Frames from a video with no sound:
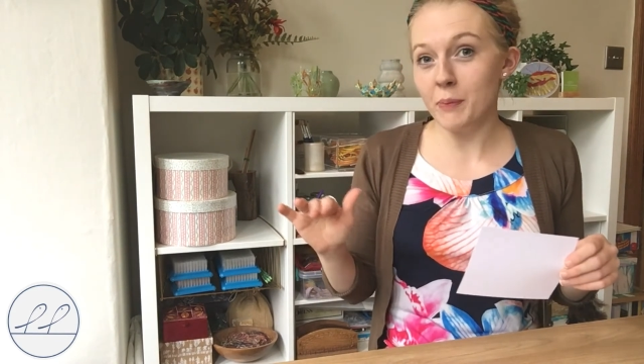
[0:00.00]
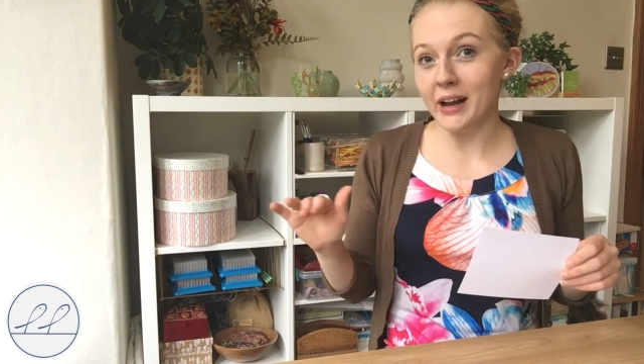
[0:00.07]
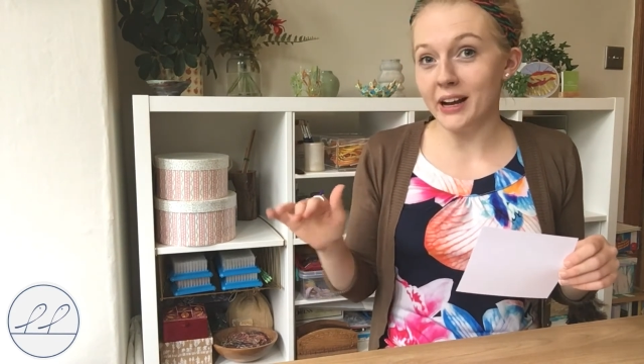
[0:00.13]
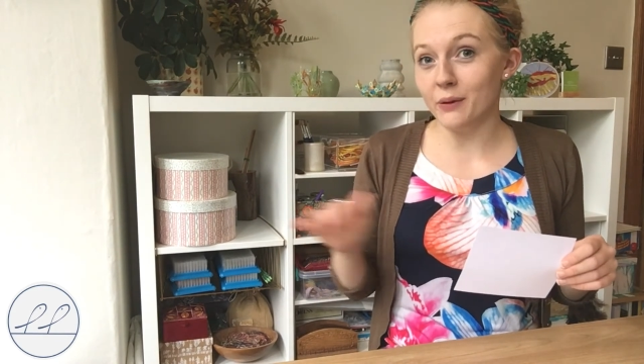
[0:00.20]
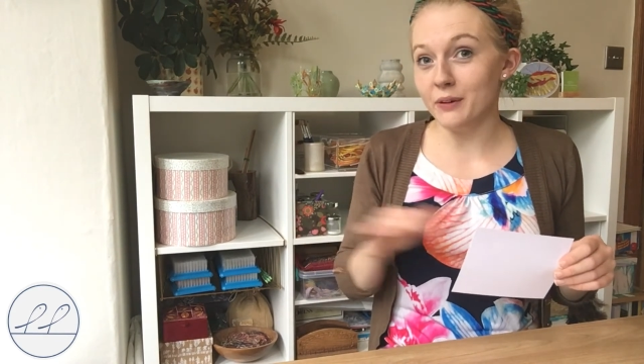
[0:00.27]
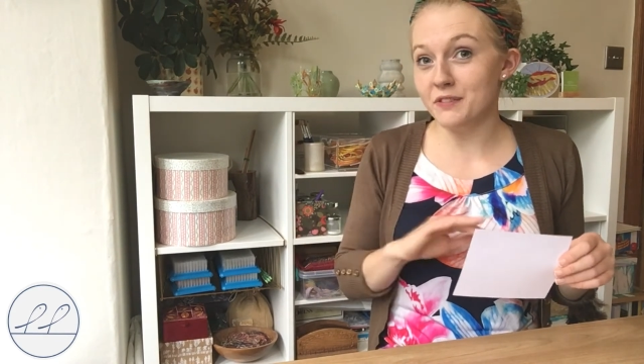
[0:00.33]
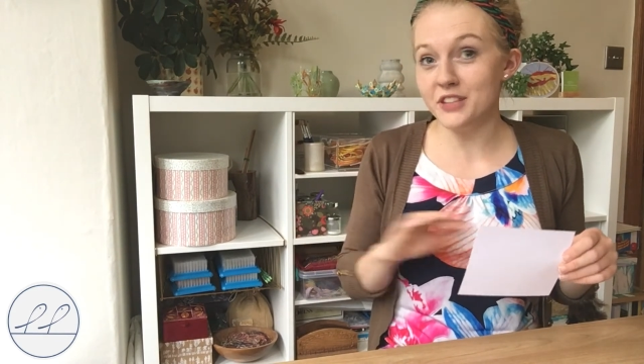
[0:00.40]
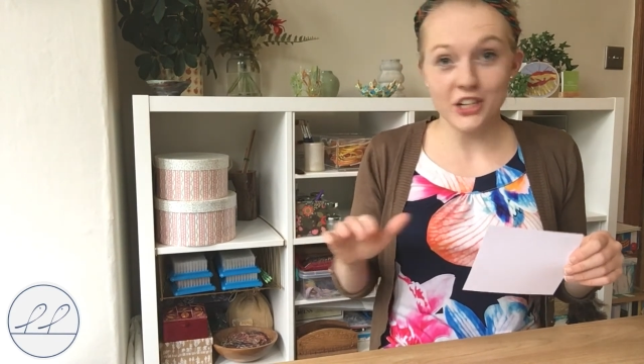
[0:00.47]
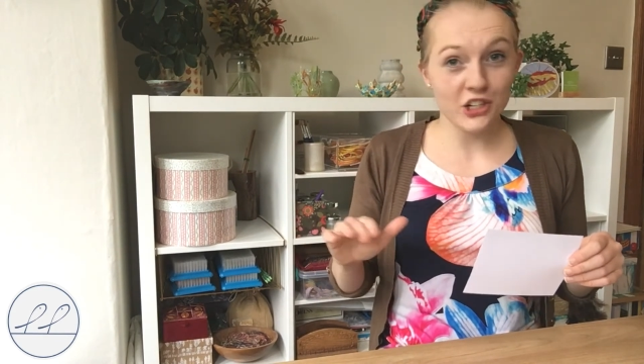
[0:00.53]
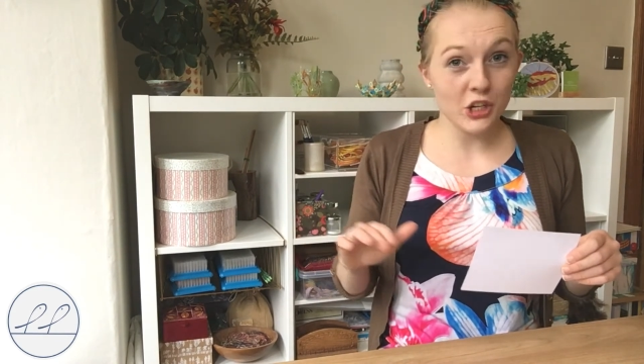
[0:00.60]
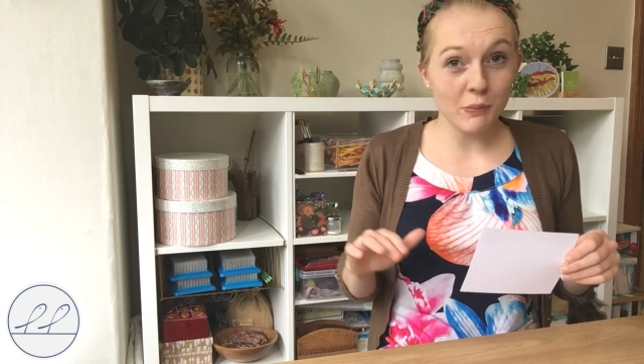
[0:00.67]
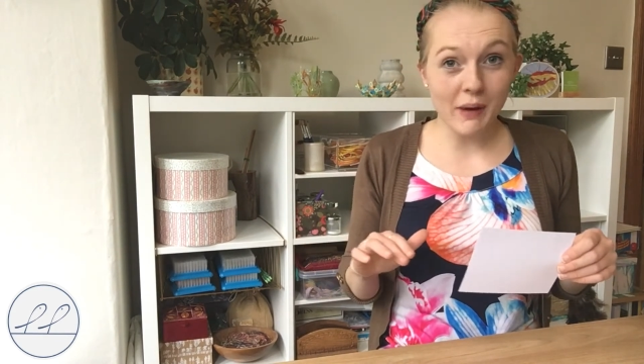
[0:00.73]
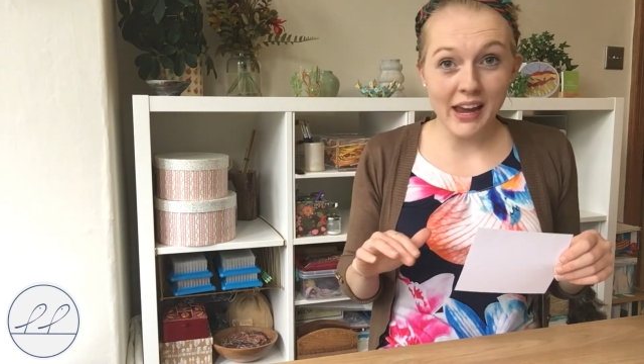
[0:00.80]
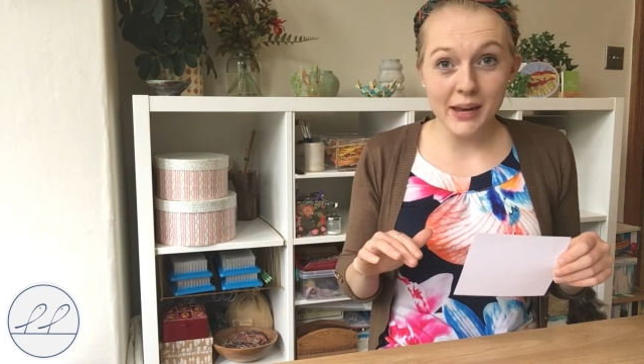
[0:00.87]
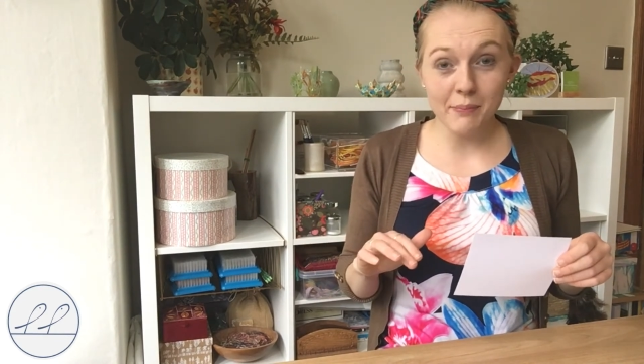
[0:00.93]
packet with
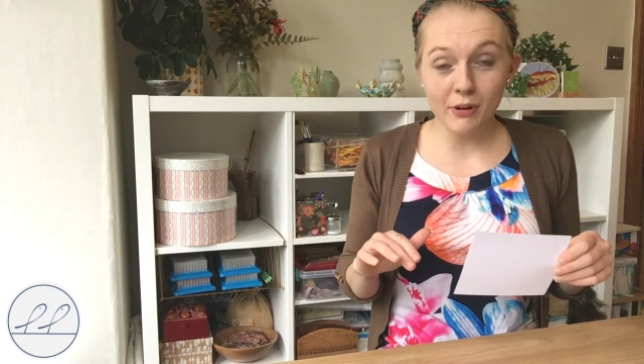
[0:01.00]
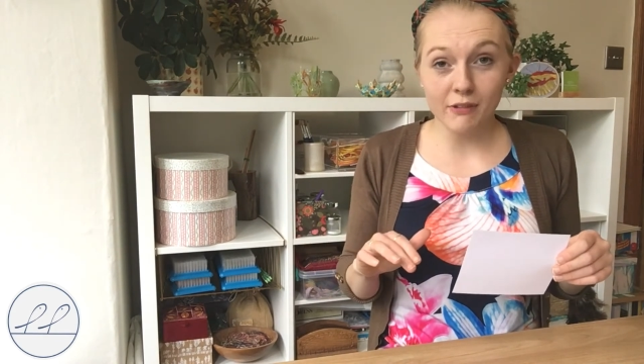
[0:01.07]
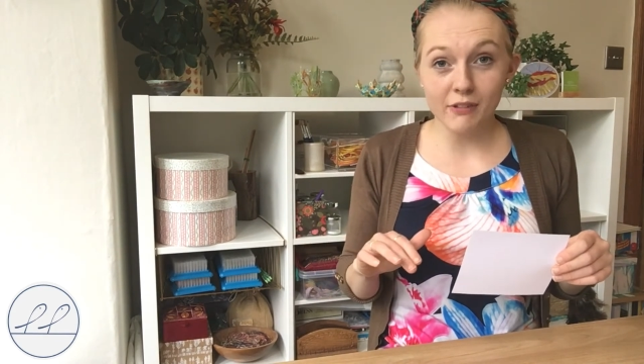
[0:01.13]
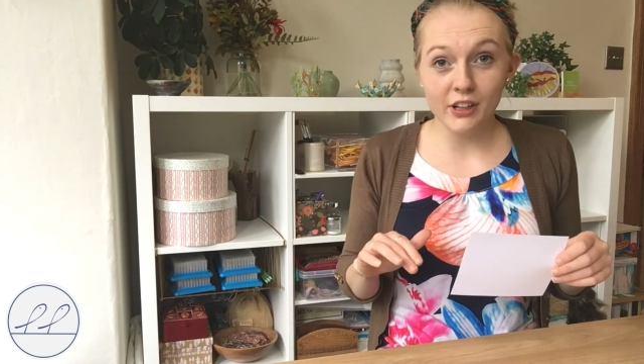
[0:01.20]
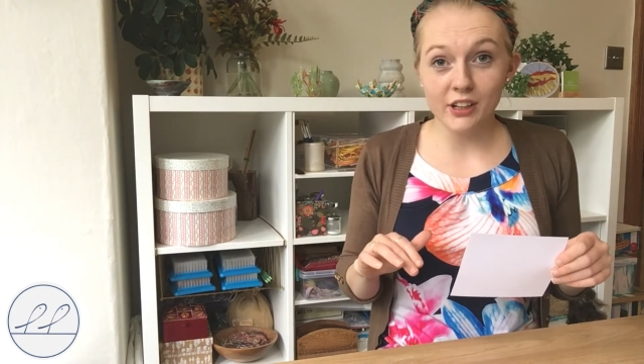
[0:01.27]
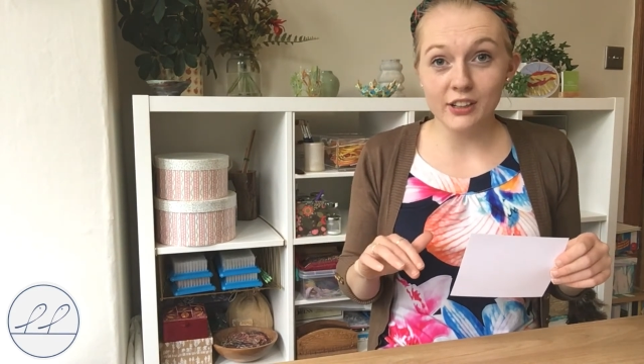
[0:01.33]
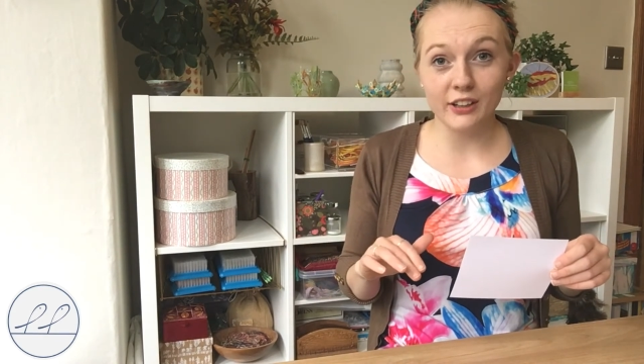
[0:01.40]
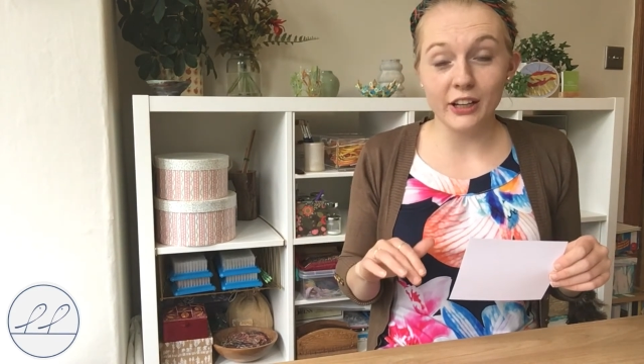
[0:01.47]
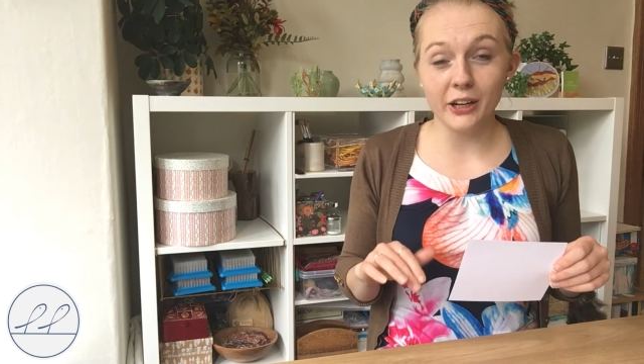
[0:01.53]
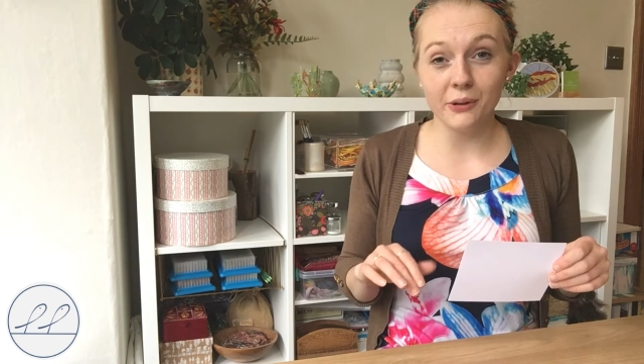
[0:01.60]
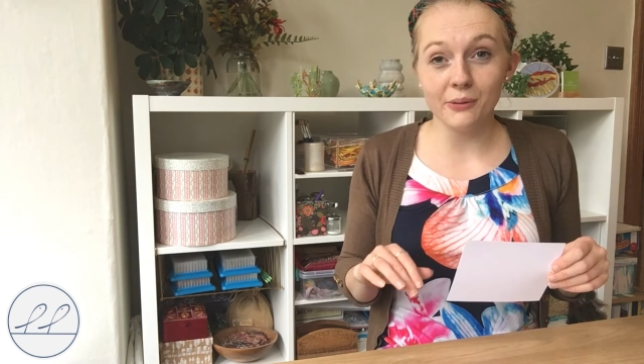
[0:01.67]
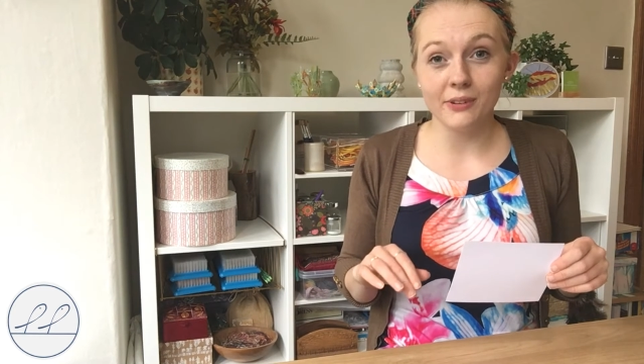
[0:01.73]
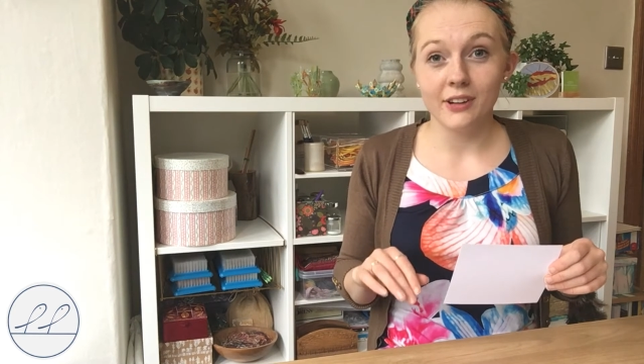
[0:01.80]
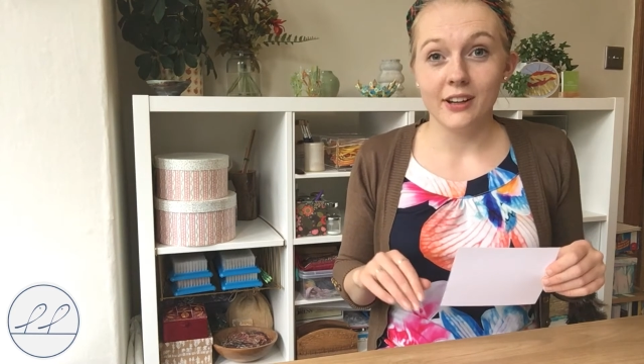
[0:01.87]
tissue paper and glue,